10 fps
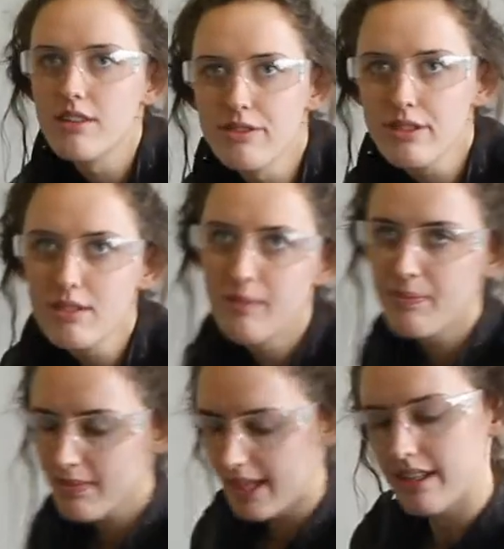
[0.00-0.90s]
on full
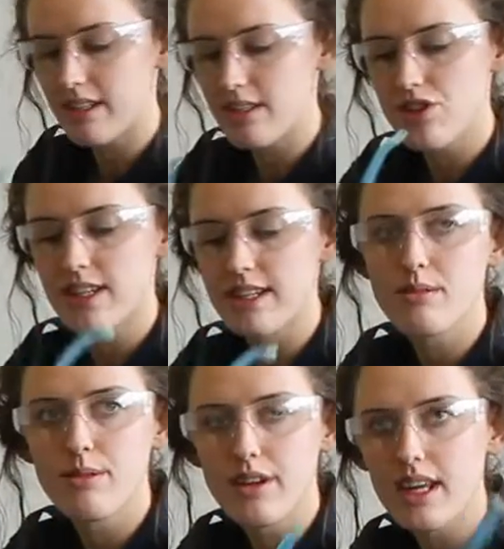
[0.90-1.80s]
and just check it
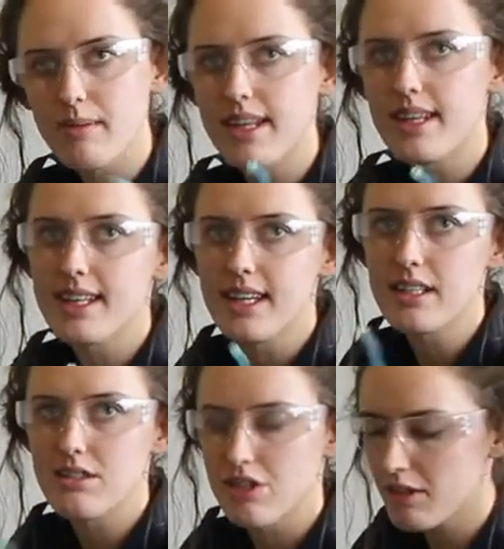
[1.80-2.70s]
is working by kinking
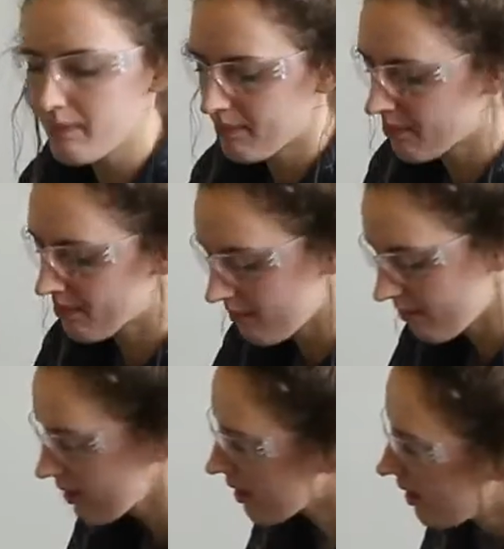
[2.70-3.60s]
the tube.
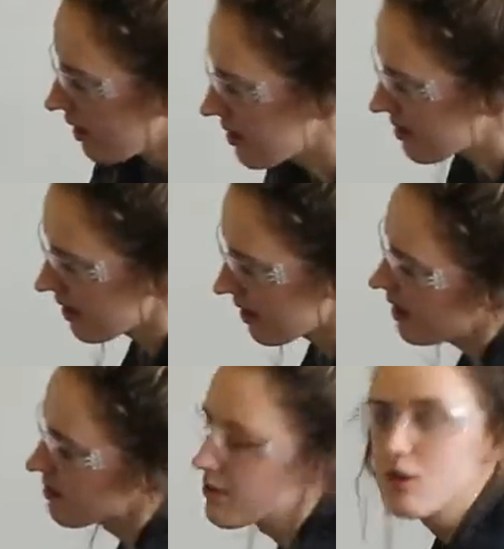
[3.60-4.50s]
You can see it
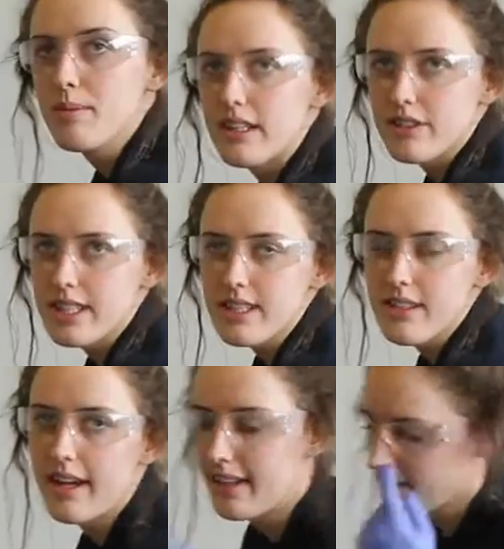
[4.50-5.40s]
has full battery
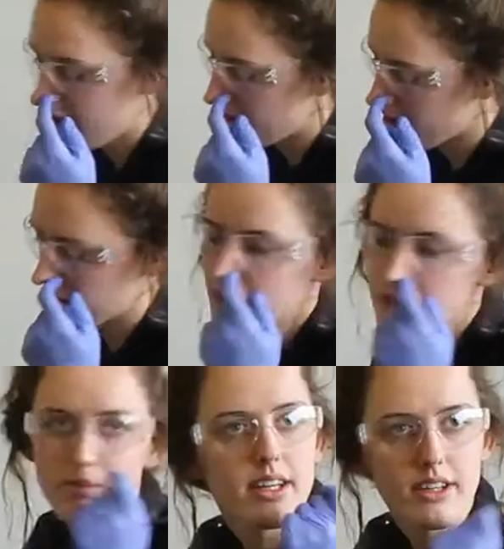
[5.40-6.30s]
and I'm also
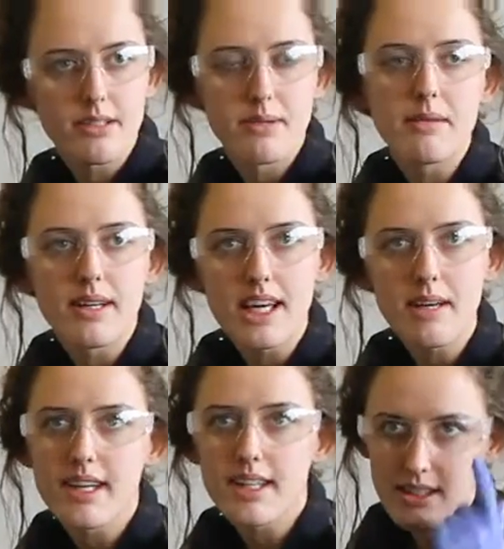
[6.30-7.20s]
wearing my correct PPE,
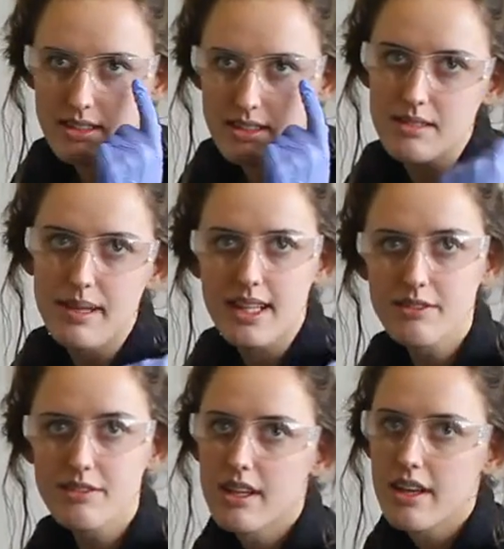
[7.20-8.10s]
my glasses and my
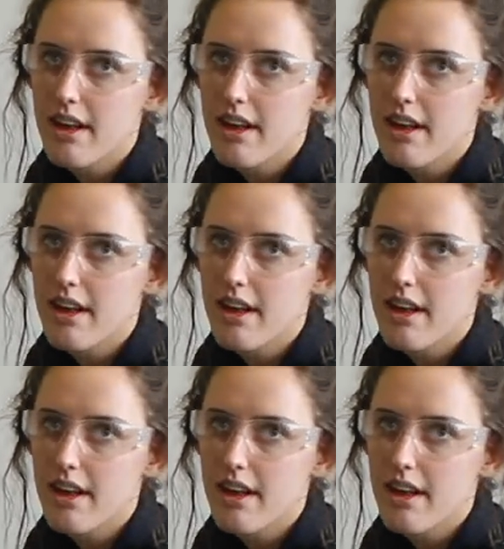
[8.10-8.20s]
gloves.